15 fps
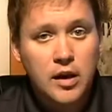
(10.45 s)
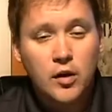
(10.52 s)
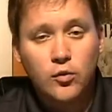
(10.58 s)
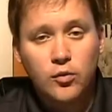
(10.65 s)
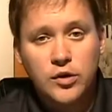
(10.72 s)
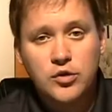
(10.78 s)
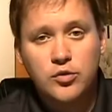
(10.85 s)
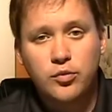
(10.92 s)

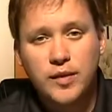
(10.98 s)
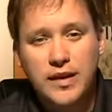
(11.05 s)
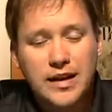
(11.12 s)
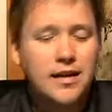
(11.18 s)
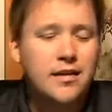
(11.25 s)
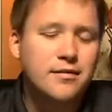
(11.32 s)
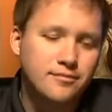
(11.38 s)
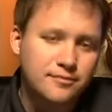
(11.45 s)
which will
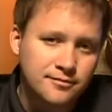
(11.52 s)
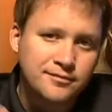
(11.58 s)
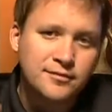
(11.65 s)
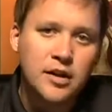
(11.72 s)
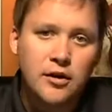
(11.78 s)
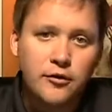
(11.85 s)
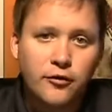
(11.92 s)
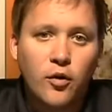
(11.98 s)
be
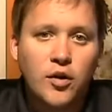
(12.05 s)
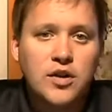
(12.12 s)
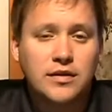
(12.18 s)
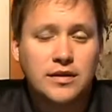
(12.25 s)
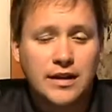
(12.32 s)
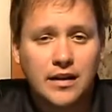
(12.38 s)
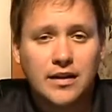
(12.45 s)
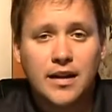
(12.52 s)

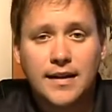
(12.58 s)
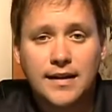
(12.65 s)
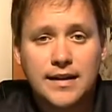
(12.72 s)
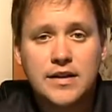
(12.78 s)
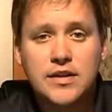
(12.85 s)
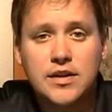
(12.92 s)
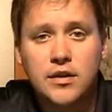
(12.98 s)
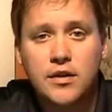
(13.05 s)
unfortunately a lot
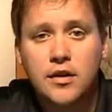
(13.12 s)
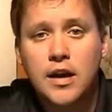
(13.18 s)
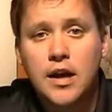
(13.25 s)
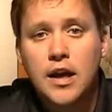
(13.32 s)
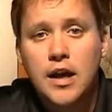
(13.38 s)
easier,